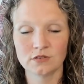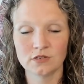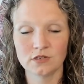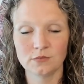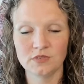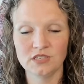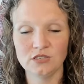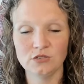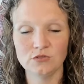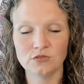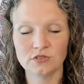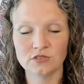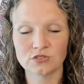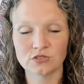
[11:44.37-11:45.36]
I mean, you
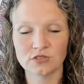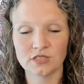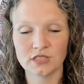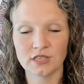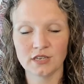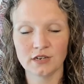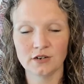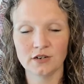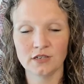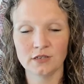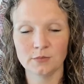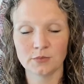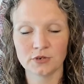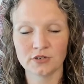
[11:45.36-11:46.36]
literally carry a
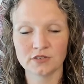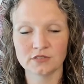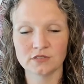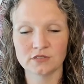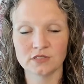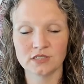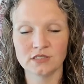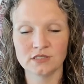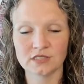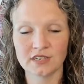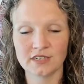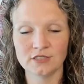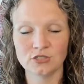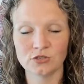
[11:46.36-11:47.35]
purse
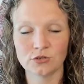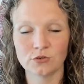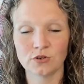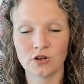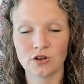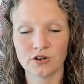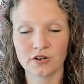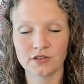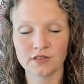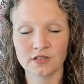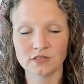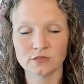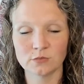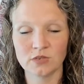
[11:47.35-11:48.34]
inside your own heart
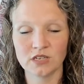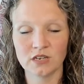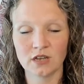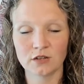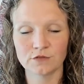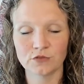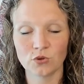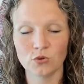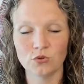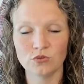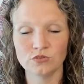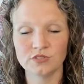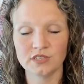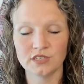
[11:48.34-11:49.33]
that's made out of
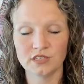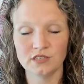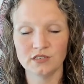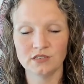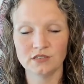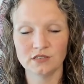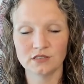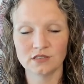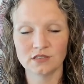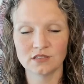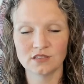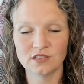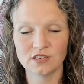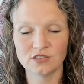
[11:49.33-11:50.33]
gold, and
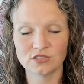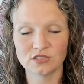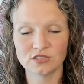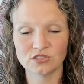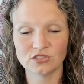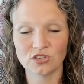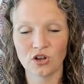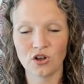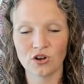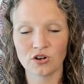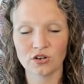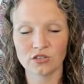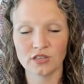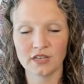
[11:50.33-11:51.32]
there's a
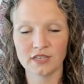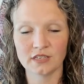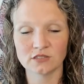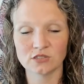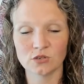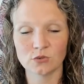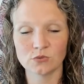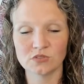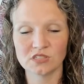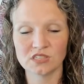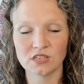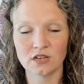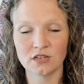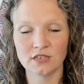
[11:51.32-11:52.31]
star like its own
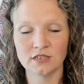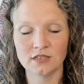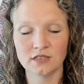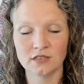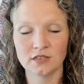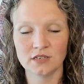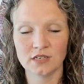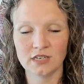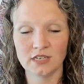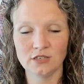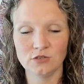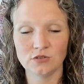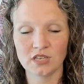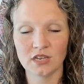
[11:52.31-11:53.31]
sun, and
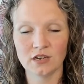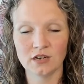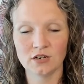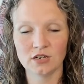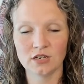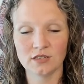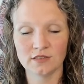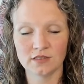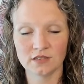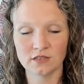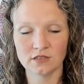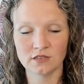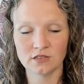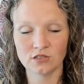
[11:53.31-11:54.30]
you carry
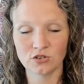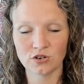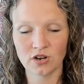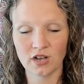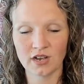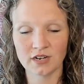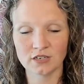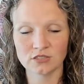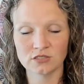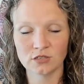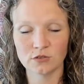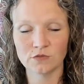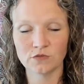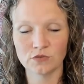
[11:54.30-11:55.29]
the your higher
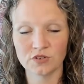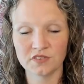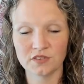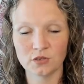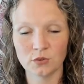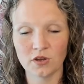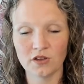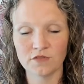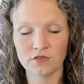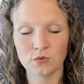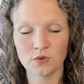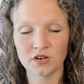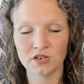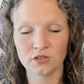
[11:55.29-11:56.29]
self with you
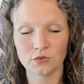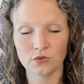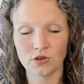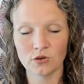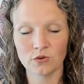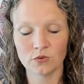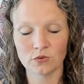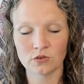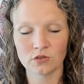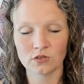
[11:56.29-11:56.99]
everywhere you go.